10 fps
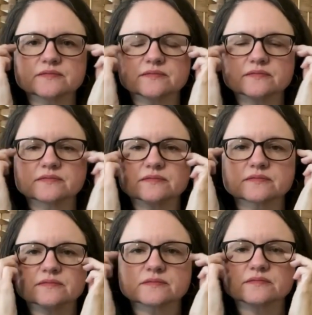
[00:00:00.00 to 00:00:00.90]

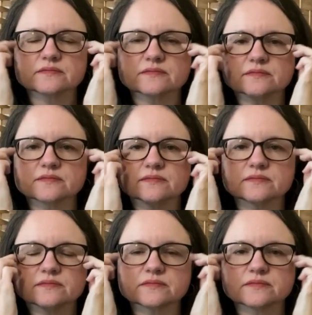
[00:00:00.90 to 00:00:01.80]

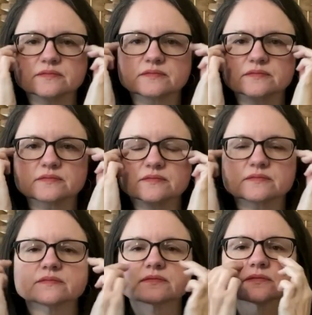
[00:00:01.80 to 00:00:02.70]

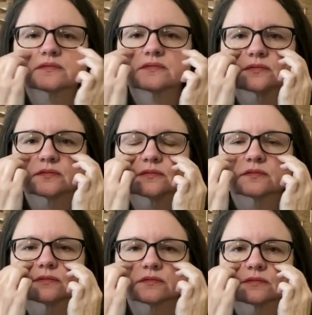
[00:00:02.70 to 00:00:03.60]

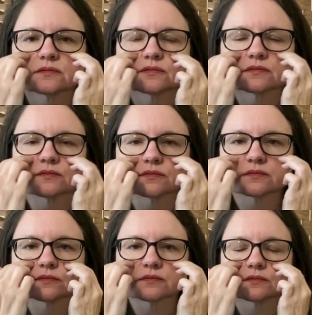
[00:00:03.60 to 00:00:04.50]

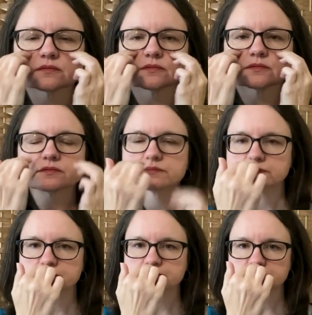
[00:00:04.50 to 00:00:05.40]

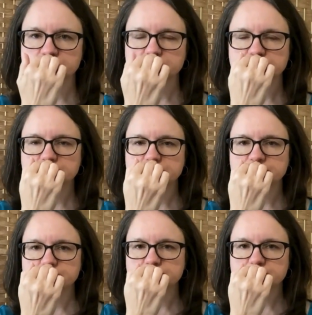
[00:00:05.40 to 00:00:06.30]
(no one is talking)